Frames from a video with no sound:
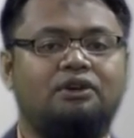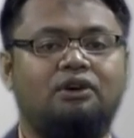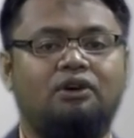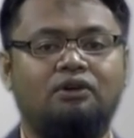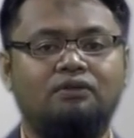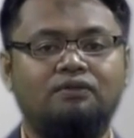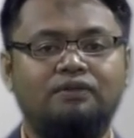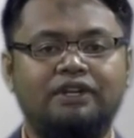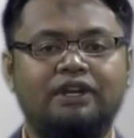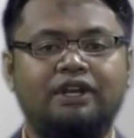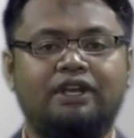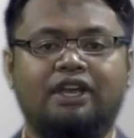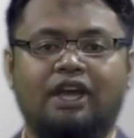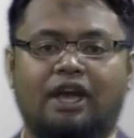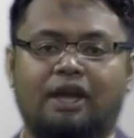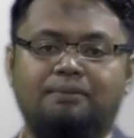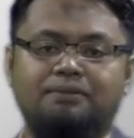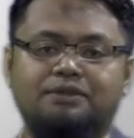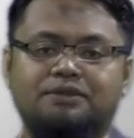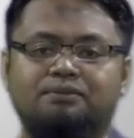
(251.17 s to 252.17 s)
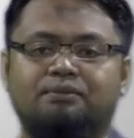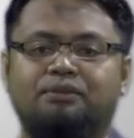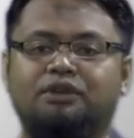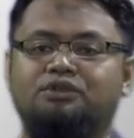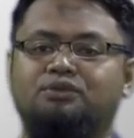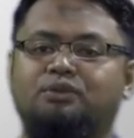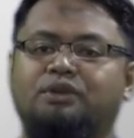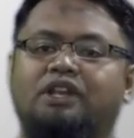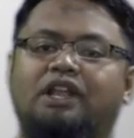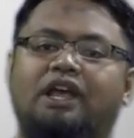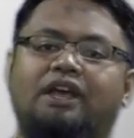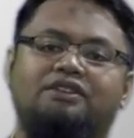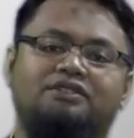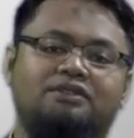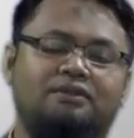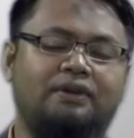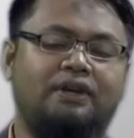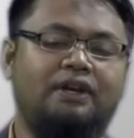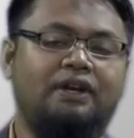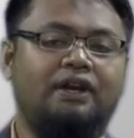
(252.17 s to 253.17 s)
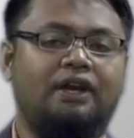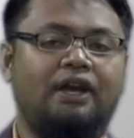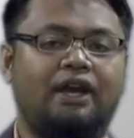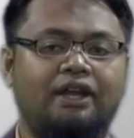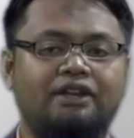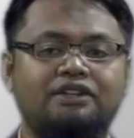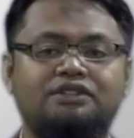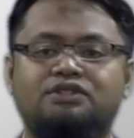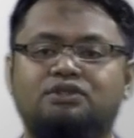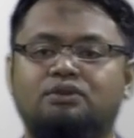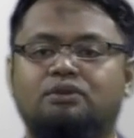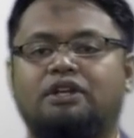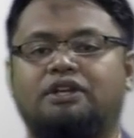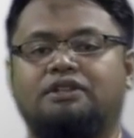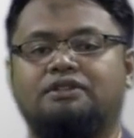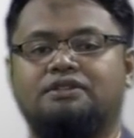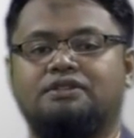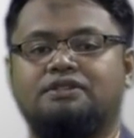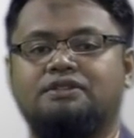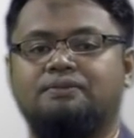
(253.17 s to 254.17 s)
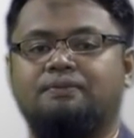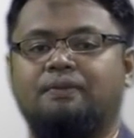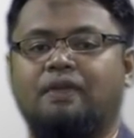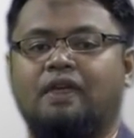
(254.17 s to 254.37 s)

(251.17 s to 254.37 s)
over the gaps between lecturer and the students.